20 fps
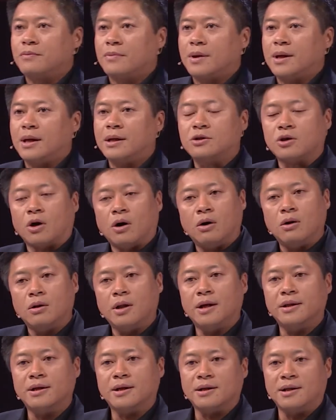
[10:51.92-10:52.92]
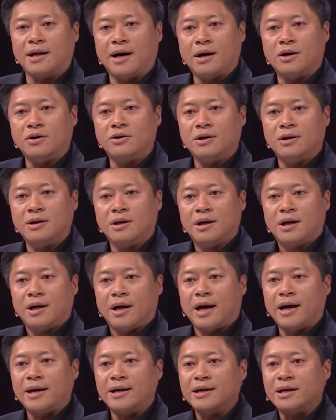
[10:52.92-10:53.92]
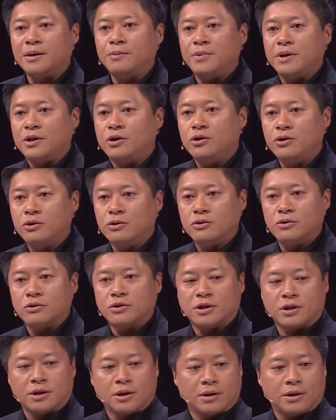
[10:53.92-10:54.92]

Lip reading: it's all on the cloud and it can be used